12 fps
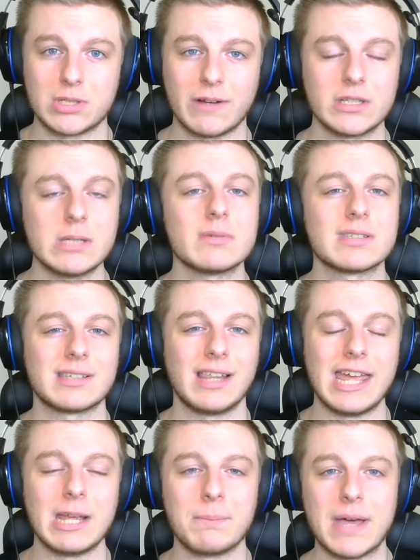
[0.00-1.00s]
whichever team is
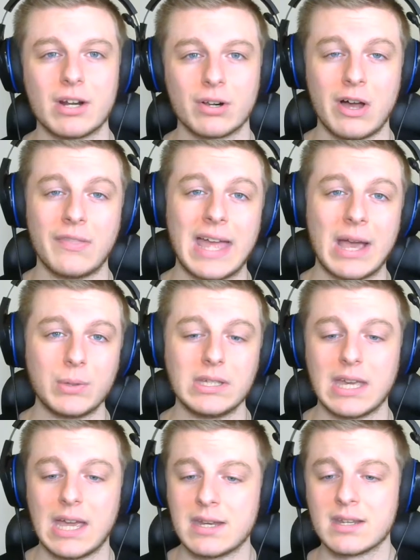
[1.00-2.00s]
slaying better on that
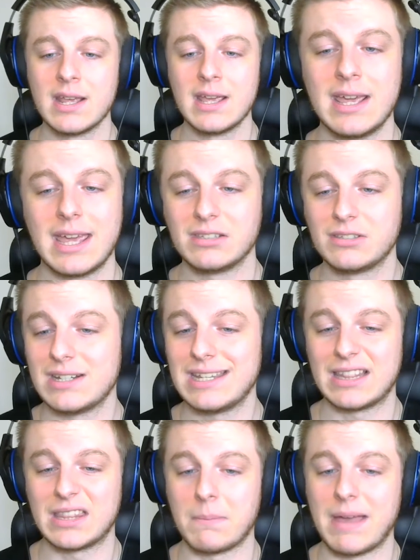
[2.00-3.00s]
weekend is going to
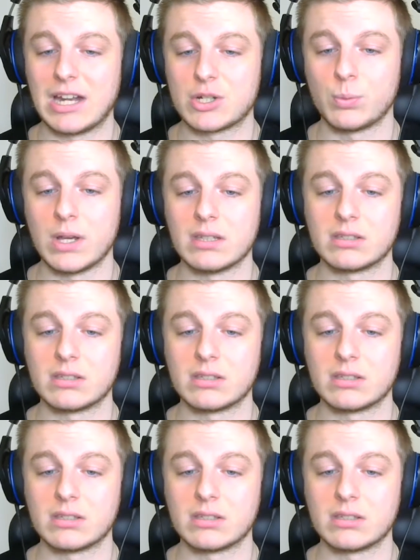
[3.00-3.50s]
get the match win.